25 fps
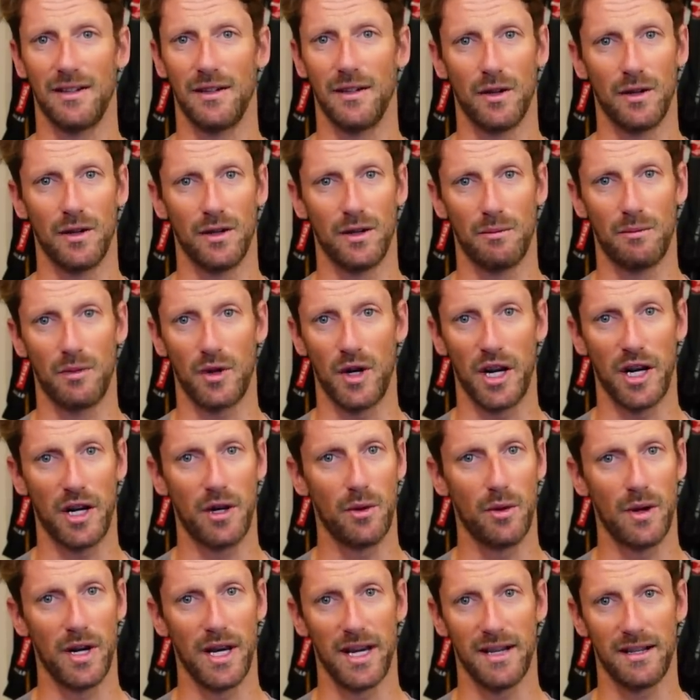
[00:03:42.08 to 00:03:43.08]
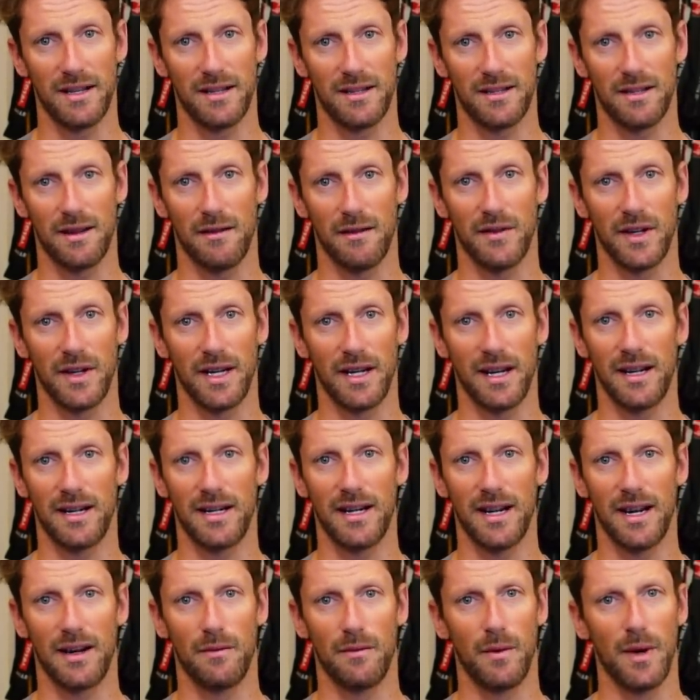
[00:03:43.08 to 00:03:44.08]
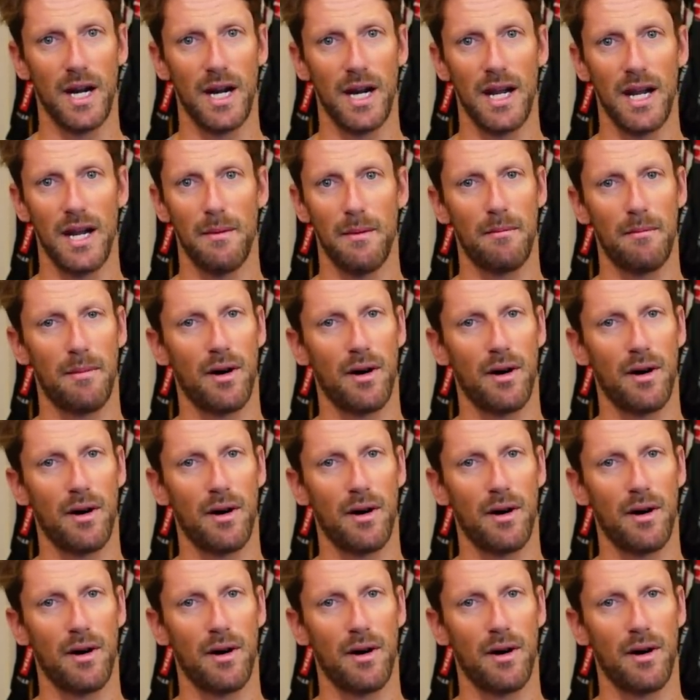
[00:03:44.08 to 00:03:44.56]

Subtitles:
You know, the brake cooling is something that can really